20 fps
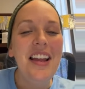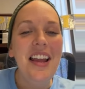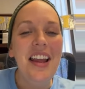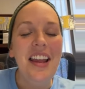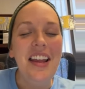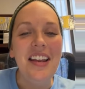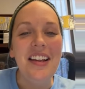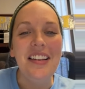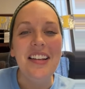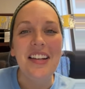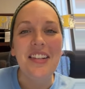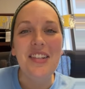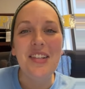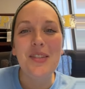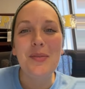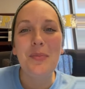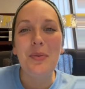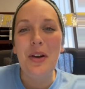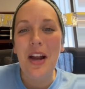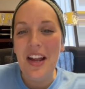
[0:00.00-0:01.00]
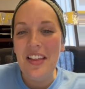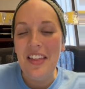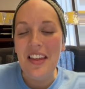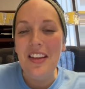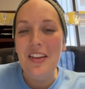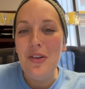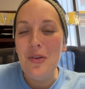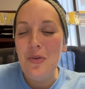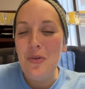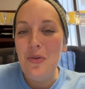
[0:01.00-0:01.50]
And I just pray
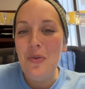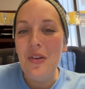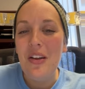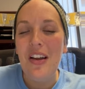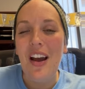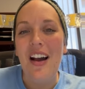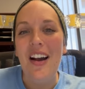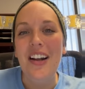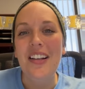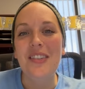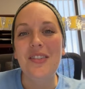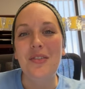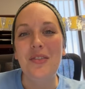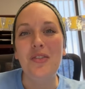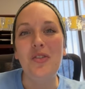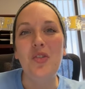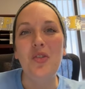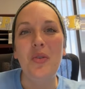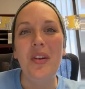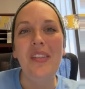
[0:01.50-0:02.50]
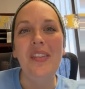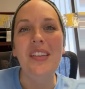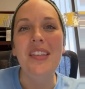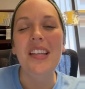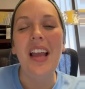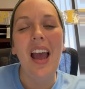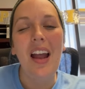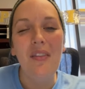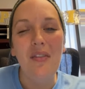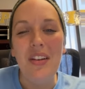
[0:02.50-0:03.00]
that you guys are enjoying
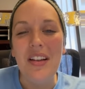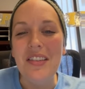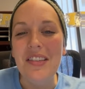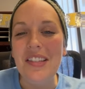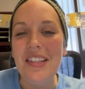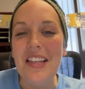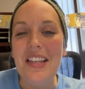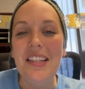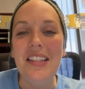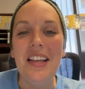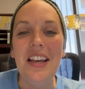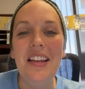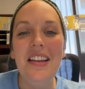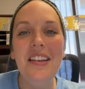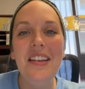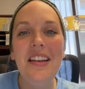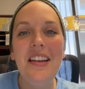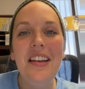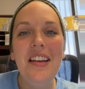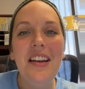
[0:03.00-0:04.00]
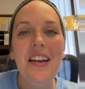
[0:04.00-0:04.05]
this Advent season,